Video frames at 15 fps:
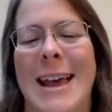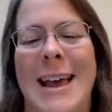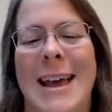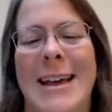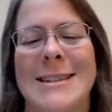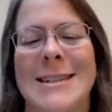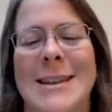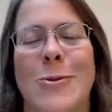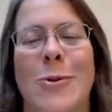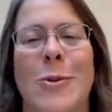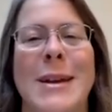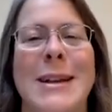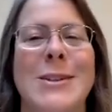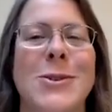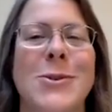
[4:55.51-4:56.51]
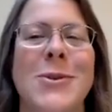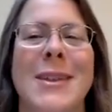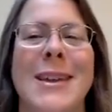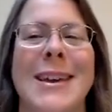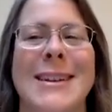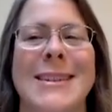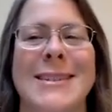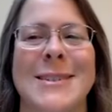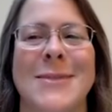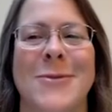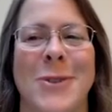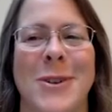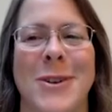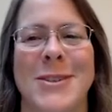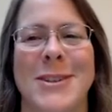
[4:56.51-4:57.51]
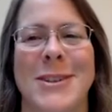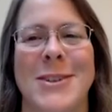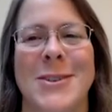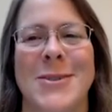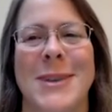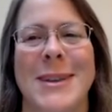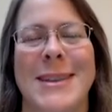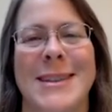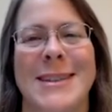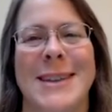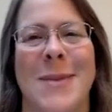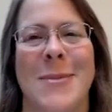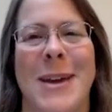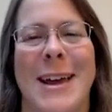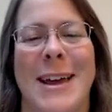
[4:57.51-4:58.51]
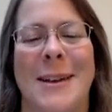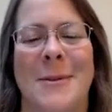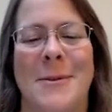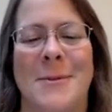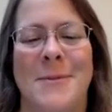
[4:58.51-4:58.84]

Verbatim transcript: as there will be two things for you to do in the time ahead.